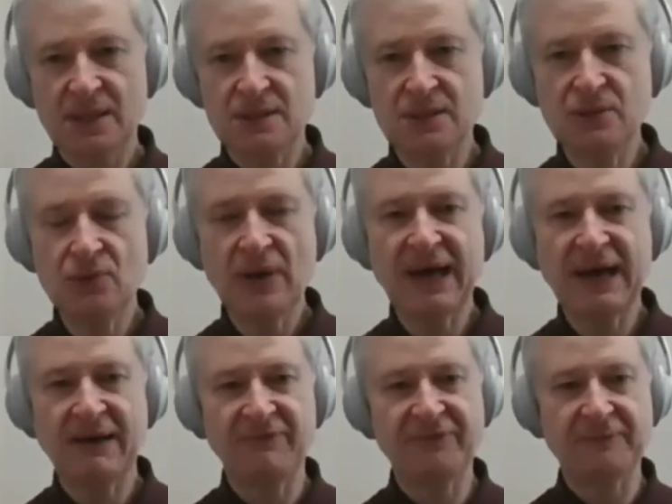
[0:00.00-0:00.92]
you
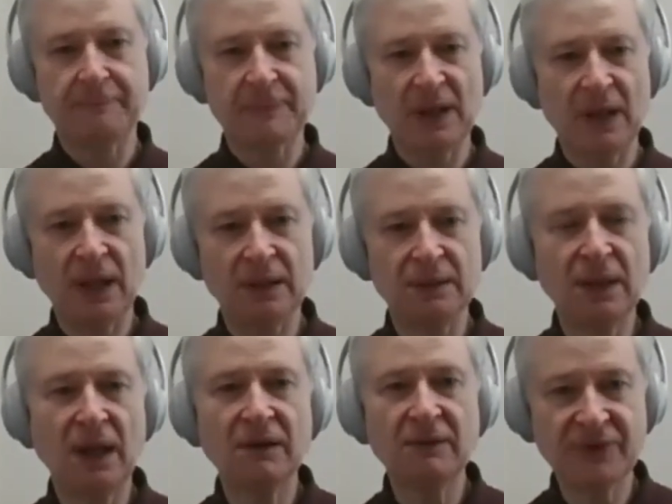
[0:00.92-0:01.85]
have a
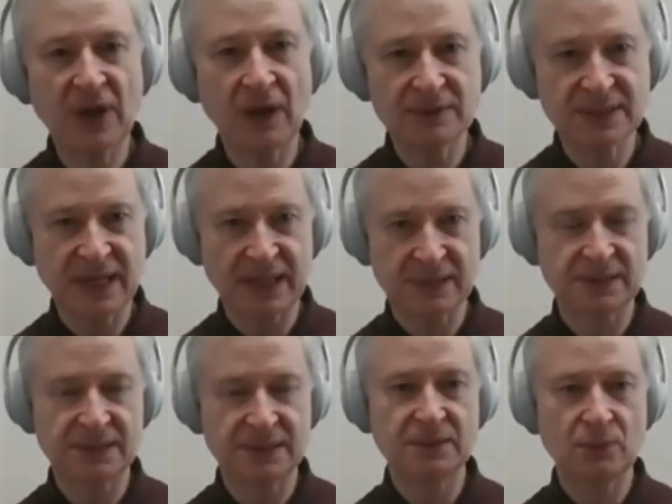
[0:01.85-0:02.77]
lot of
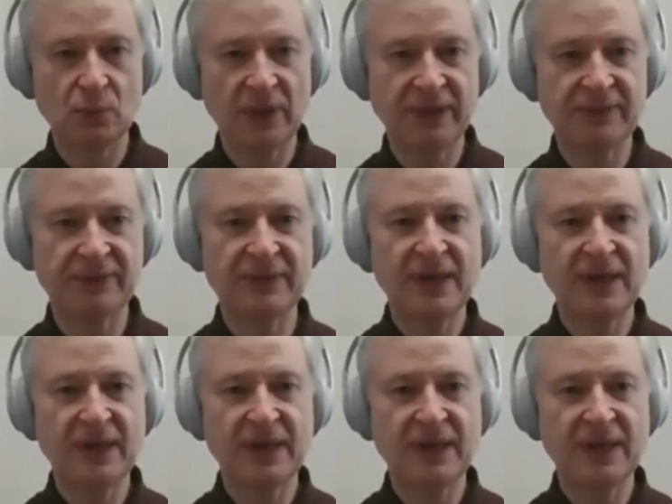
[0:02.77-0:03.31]
contact with